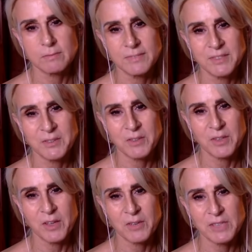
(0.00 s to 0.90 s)
you know,
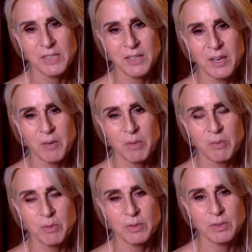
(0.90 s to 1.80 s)
a lot of skincare
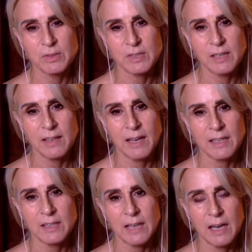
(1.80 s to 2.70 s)
people use, and
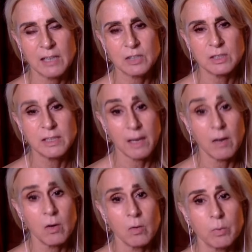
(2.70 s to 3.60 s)
that can actually
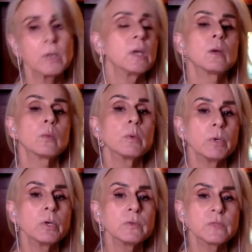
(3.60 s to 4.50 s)
help
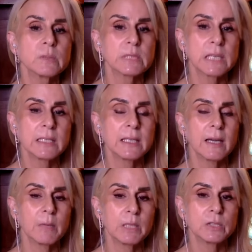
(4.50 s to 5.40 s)
remove some sun
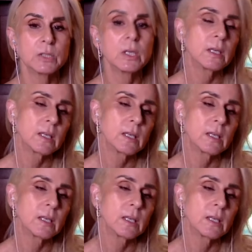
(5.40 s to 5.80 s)
damage.